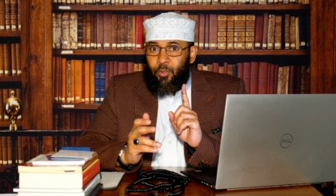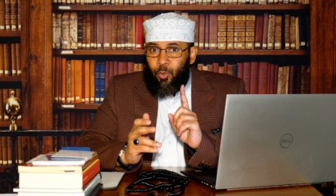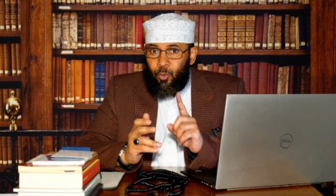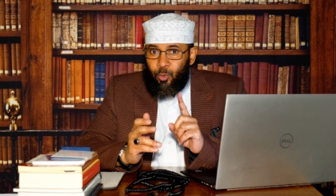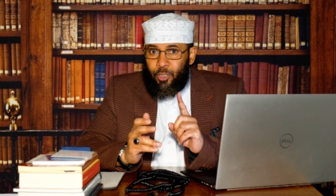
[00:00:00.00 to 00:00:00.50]

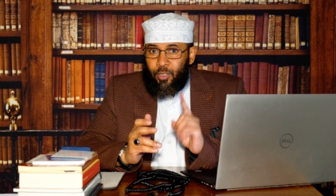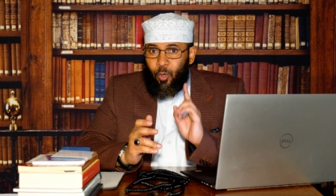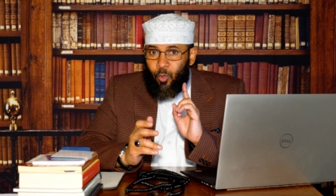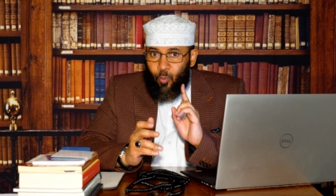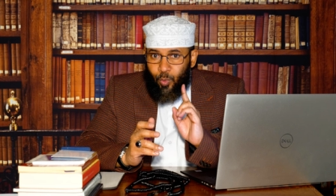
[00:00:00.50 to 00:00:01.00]
to use it
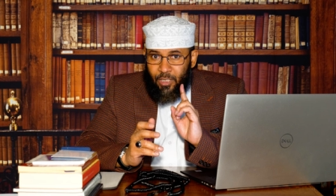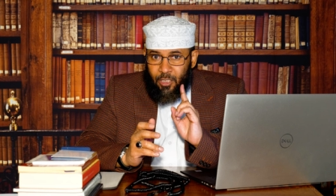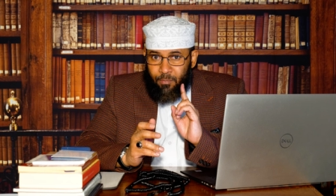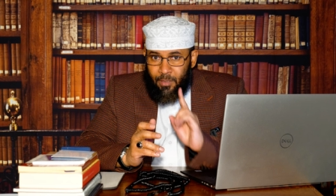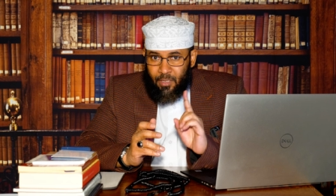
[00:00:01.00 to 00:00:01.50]
on one
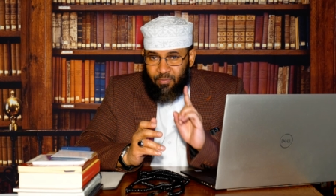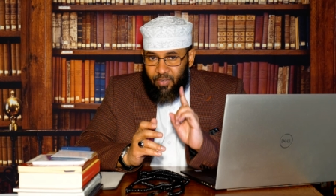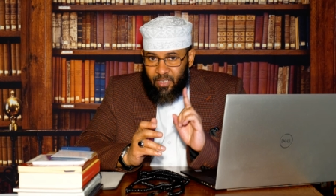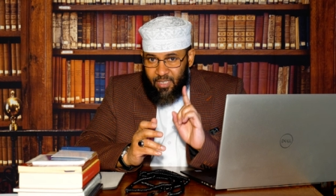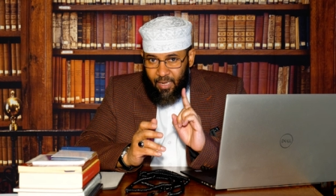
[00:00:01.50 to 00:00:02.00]

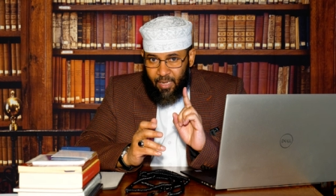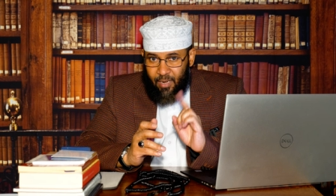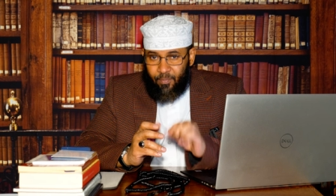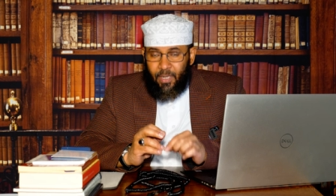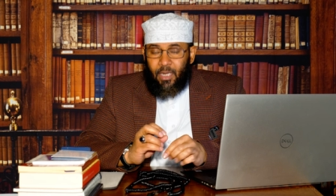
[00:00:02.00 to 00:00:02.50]
specific seher,
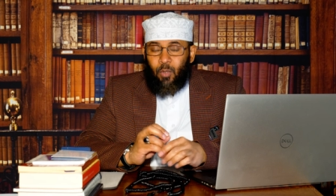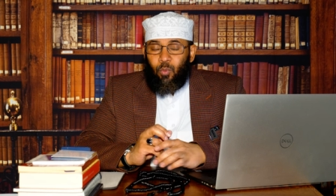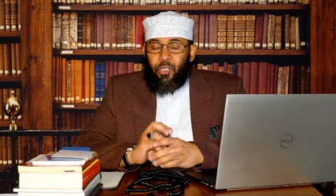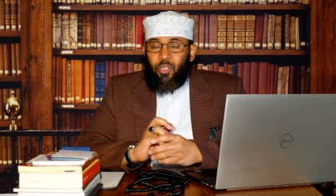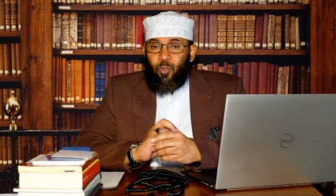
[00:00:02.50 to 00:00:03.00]

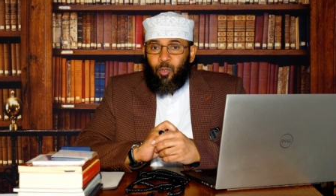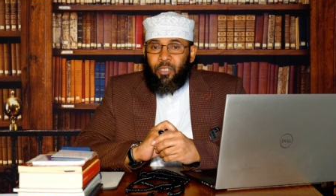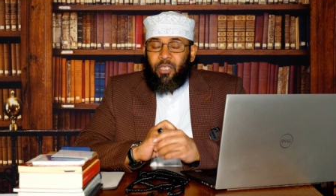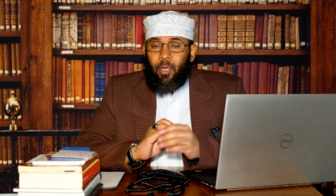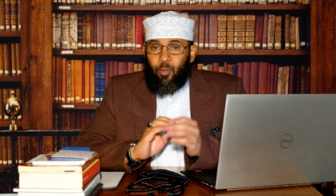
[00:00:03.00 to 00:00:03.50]
which is called
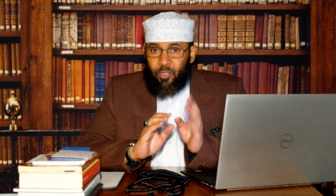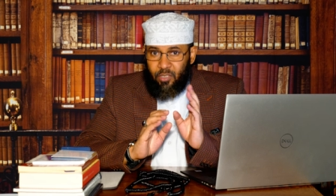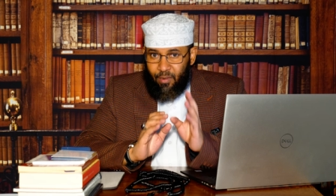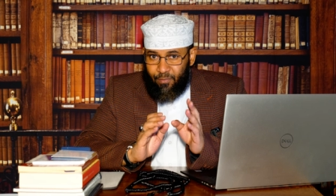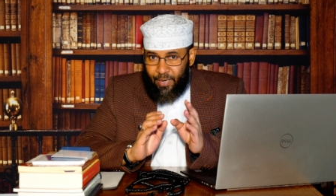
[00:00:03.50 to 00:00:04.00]
sihr
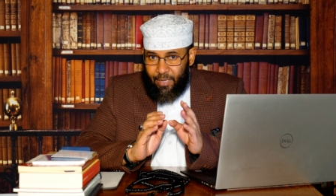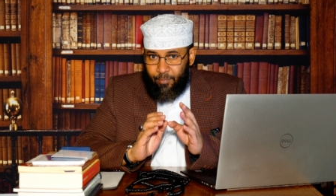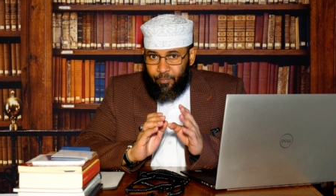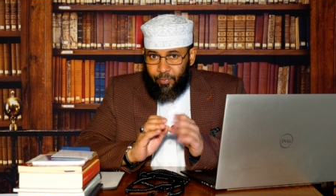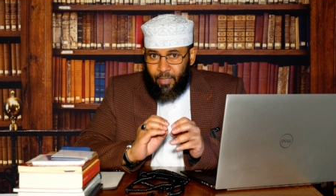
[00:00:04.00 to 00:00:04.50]
sufli,
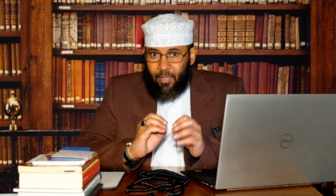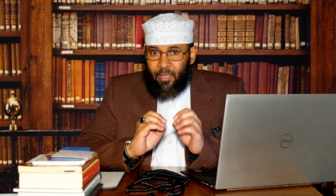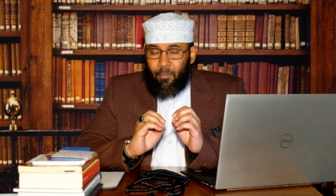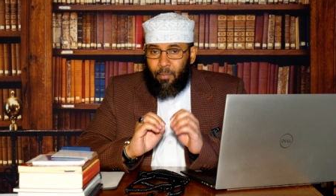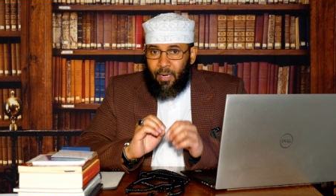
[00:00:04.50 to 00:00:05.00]

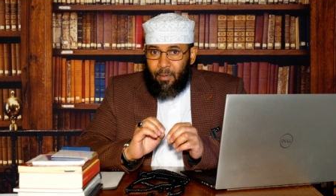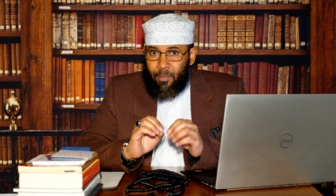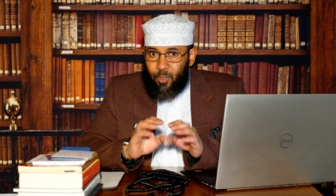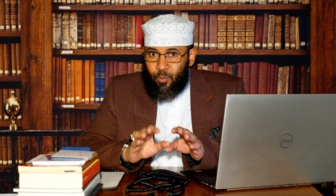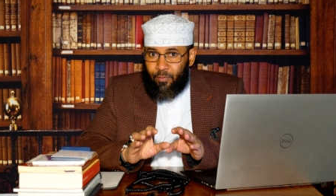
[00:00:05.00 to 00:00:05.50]
the black
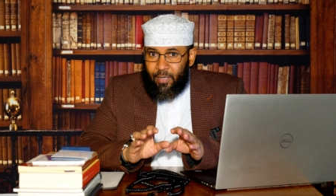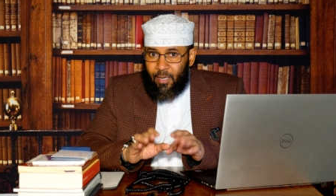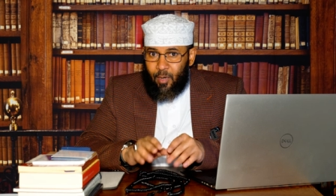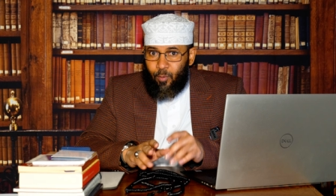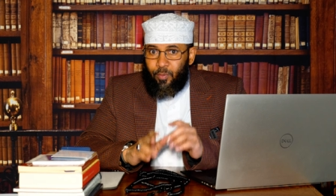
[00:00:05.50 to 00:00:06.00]
magic of
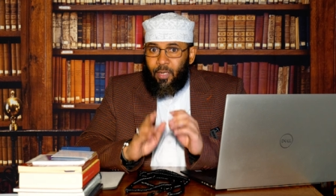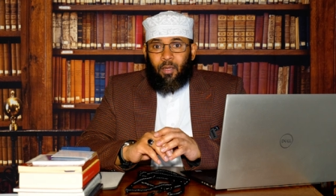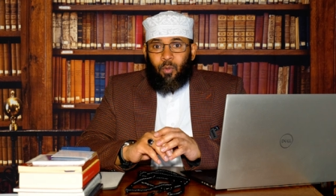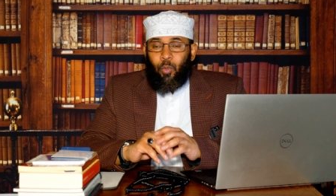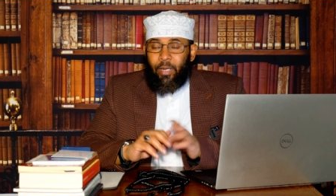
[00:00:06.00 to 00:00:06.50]
underground.
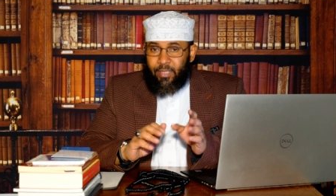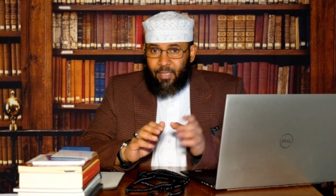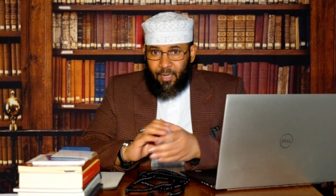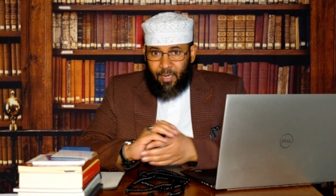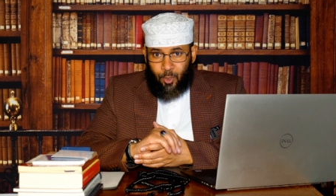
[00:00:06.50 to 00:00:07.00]
We ask
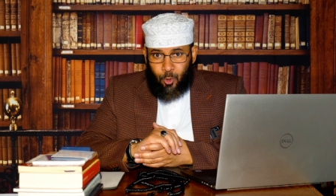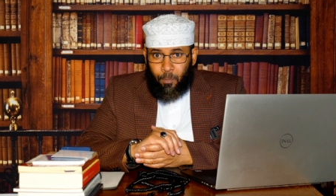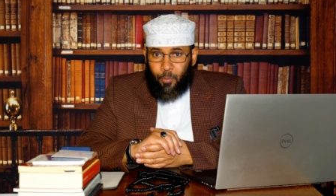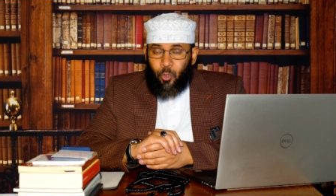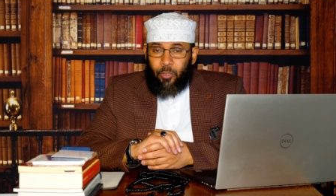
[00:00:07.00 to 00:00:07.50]
Allah to
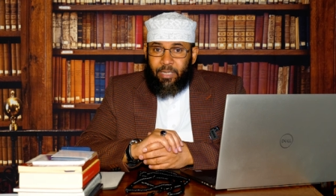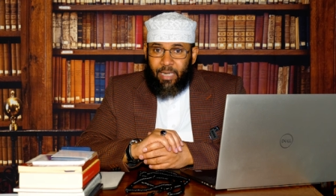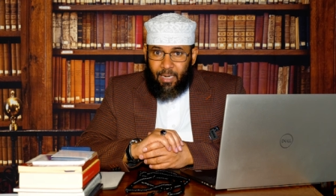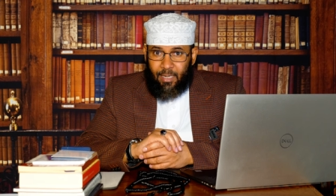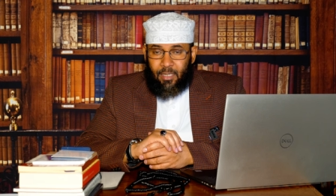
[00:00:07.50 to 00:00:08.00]

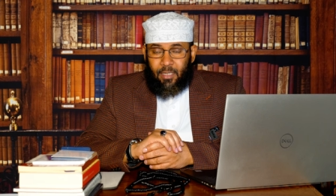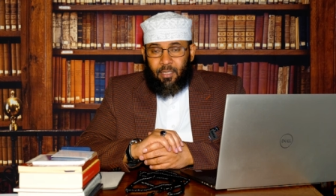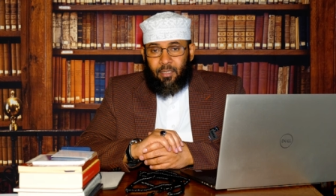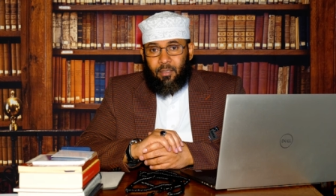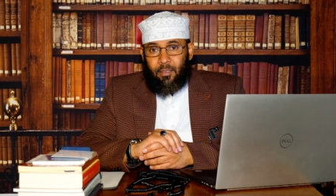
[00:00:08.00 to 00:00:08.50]
protect
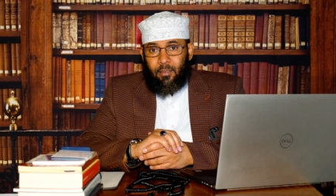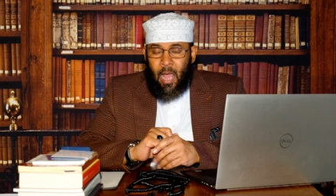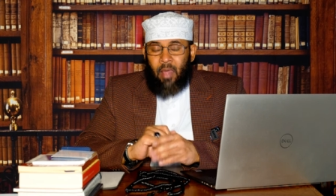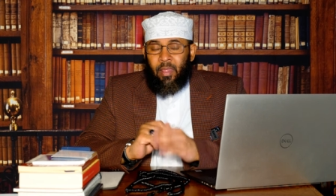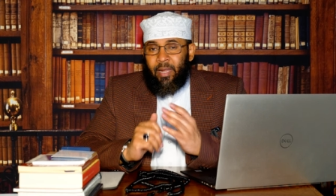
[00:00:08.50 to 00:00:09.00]
us.
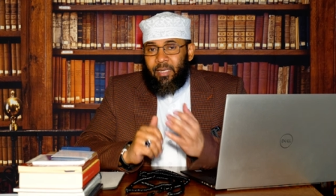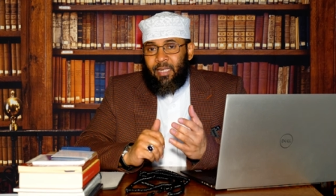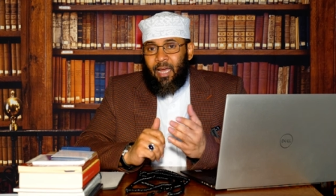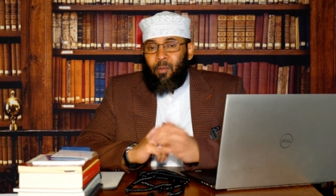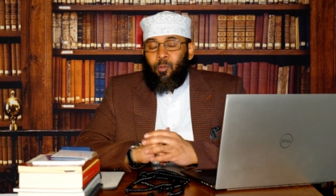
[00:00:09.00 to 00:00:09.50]
The next
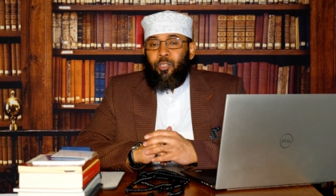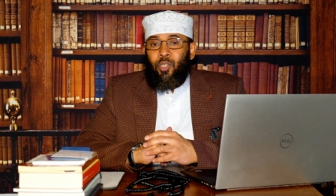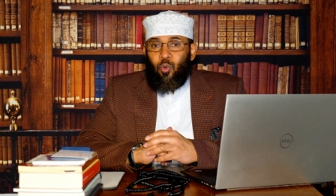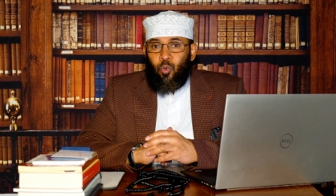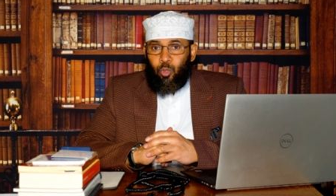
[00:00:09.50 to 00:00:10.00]
animal is
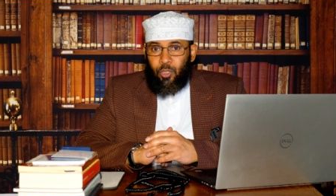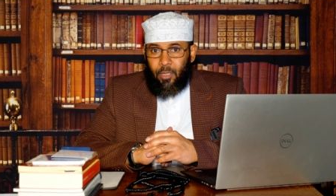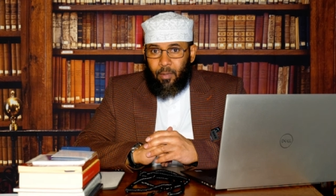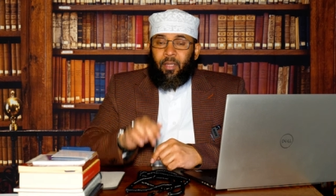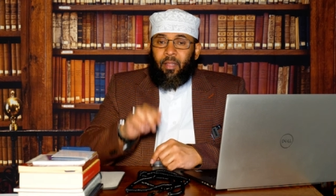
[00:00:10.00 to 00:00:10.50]

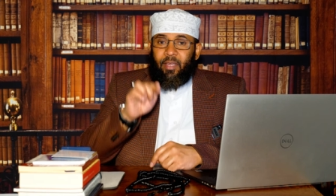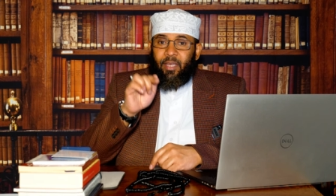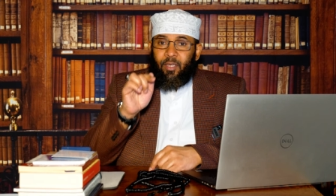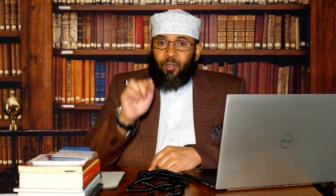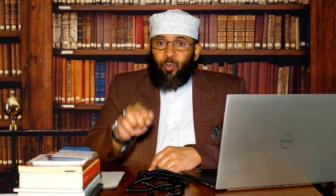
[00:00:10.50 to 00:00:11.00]
rooster. They
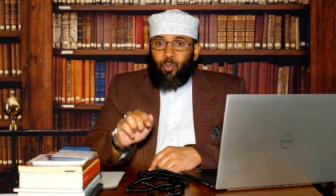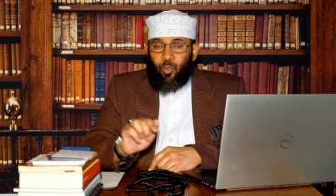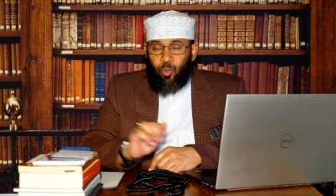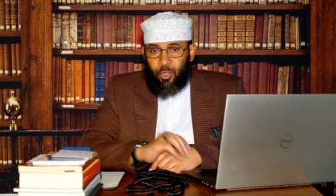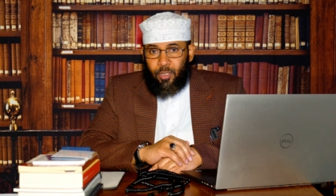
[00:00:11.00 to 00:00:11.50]
use
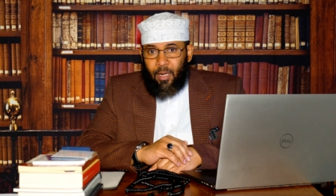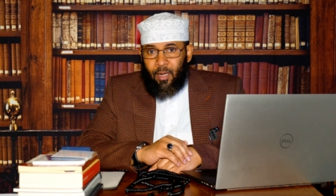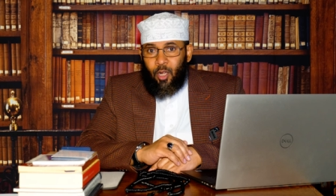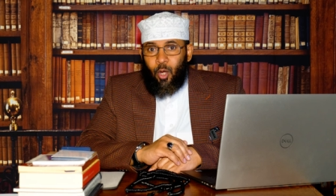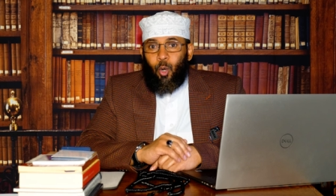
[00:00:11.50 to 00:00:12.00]
rooster
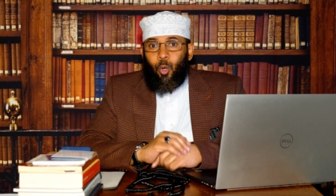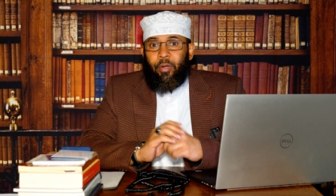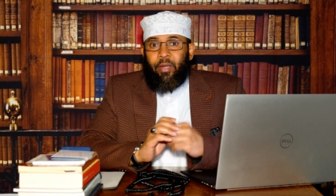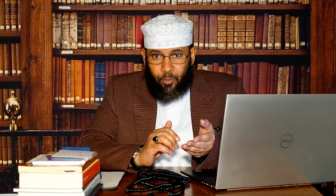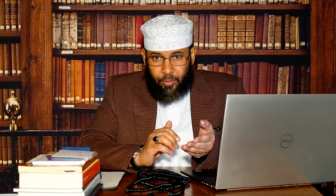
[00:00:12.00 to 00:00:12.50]

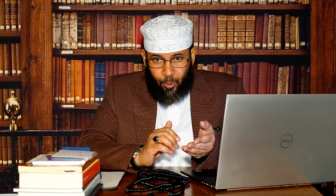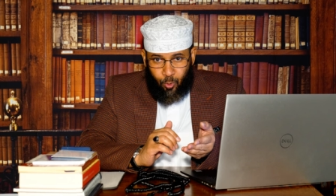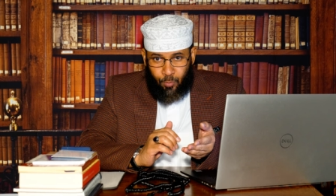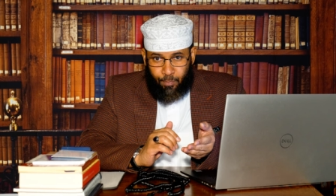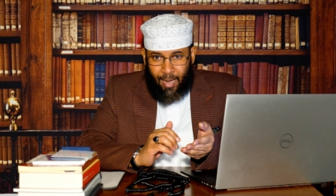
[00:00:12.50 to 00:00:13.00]
on the
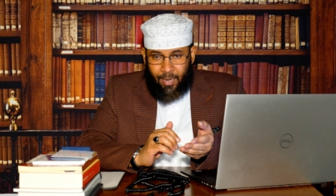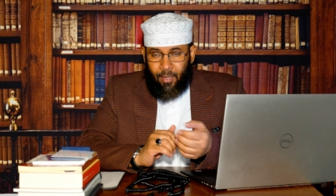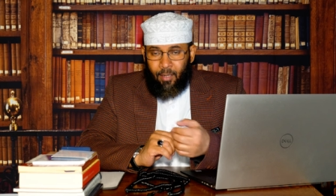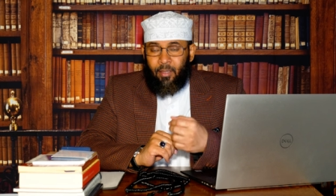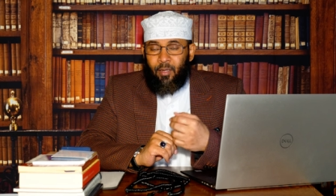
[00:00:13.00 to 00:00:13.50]
qurbani.
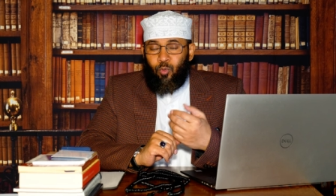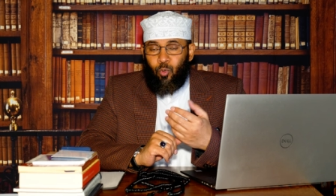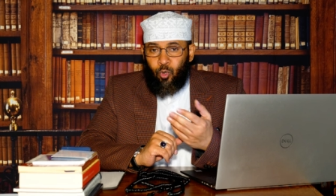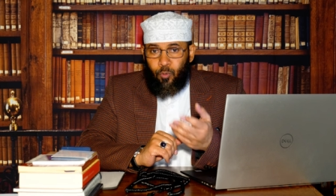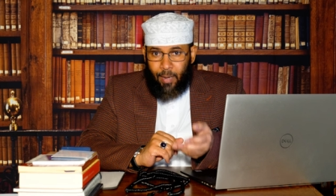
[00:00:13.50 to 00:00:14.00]
They do
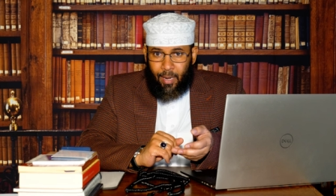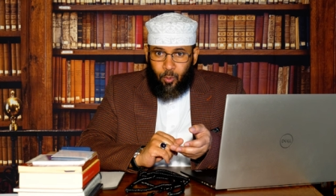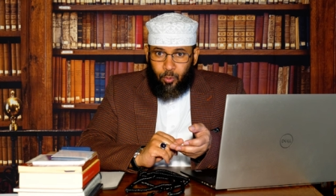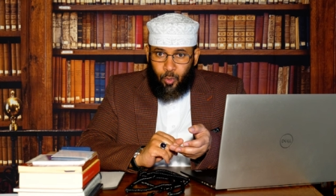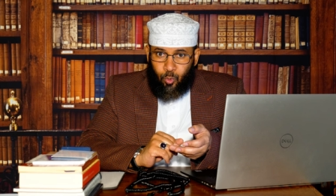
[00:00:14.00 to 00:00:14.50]
qurbani
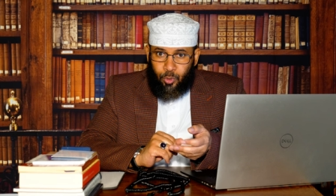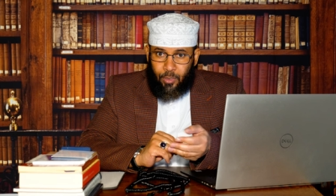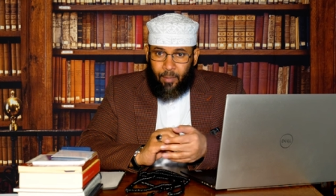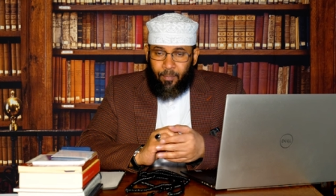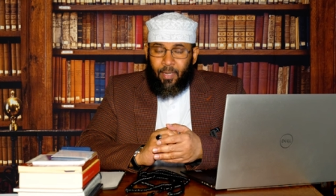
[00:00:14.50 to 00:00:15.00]
on the
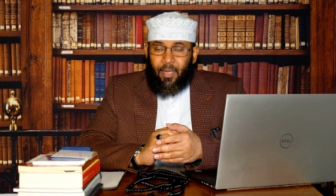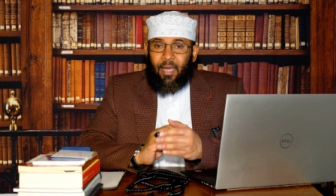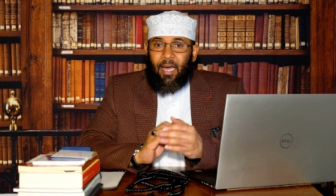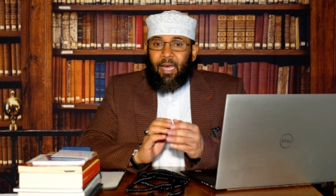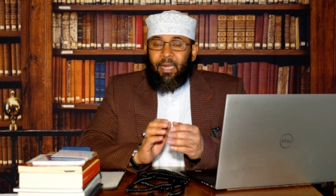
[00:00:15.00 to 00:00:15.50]
rooster
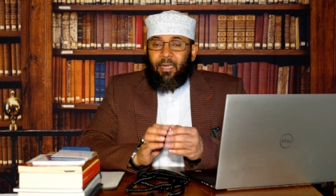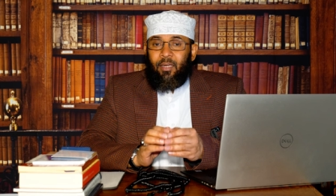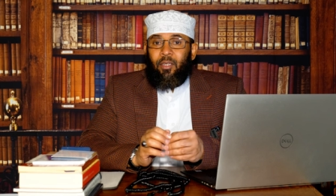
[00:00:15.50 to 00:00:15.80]
and